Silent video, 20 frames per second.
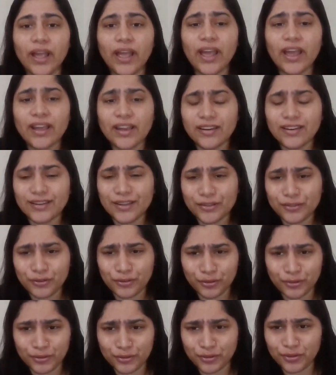and it's
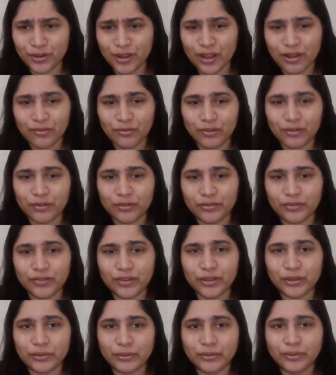so good to have all
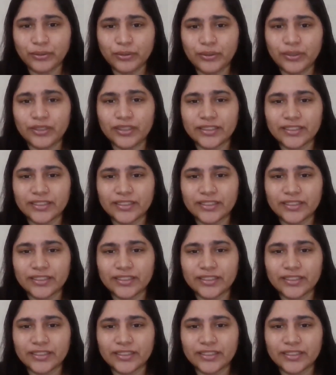of you.